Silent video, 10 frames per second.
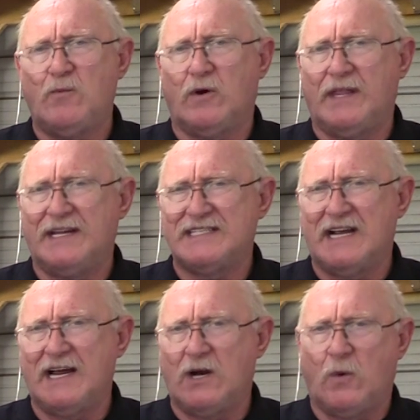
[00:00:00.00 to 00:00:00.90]
one that's
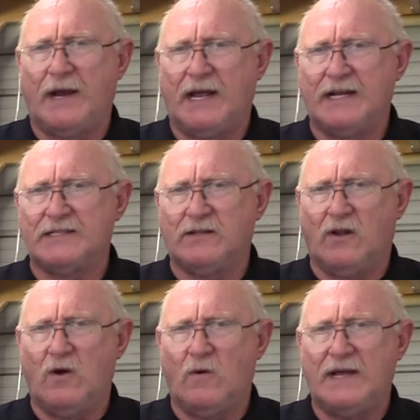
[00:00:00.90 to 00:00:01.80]
not going as
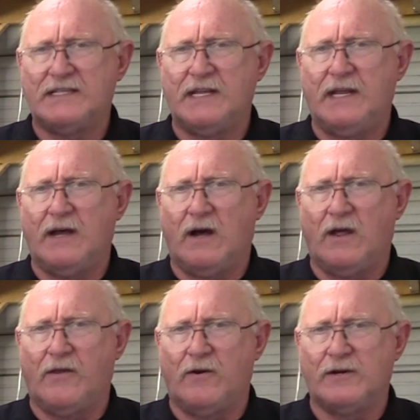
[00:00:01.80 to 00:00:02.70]
low as the
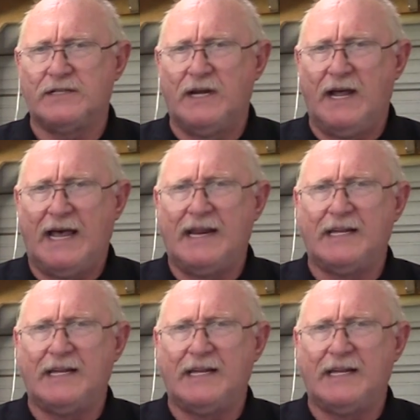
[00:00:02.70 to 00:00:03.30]
others and